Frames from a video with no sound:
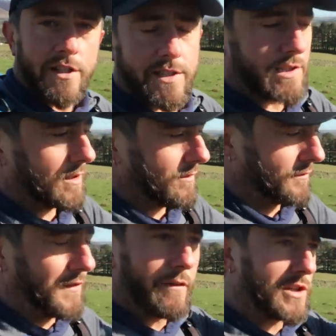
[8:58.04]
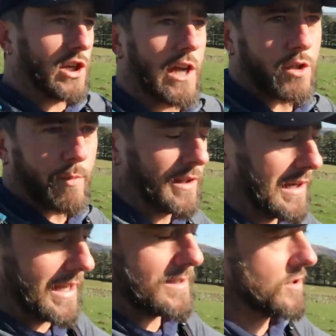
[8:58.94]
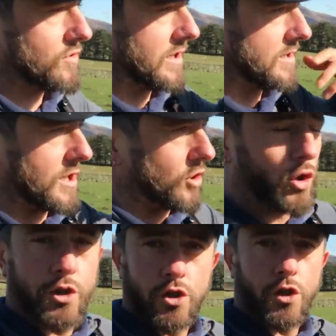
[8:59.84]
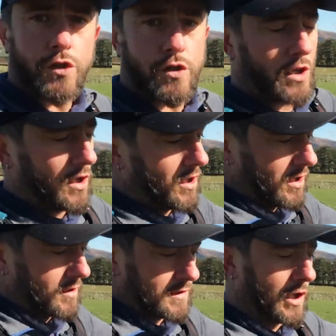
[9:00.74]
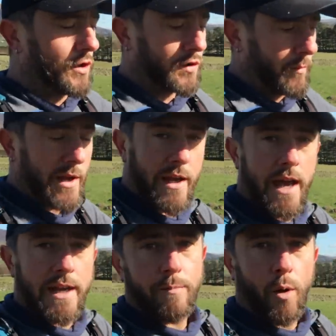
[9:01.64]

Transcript: is very changeable in the Lake District, and it could have just turned on me at any